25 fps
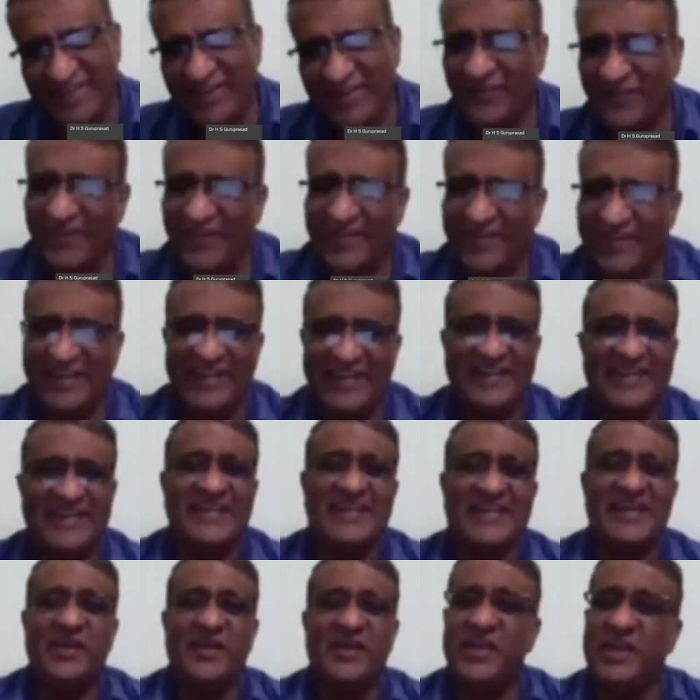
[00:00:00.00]
Okay.
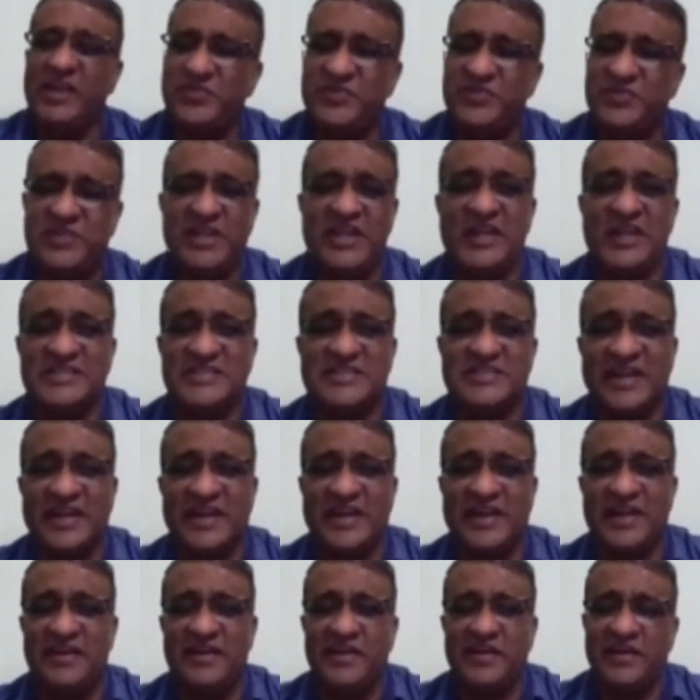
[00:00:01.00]
If she is
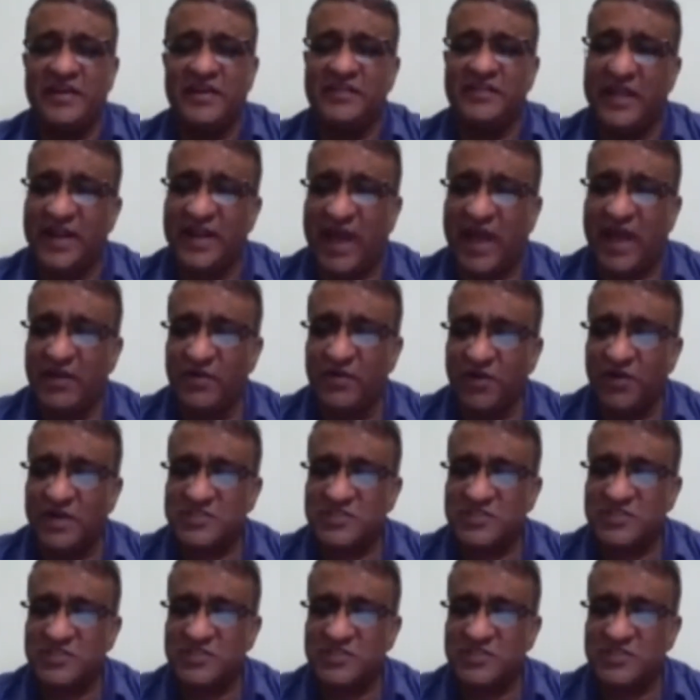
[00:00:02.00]
right, then I was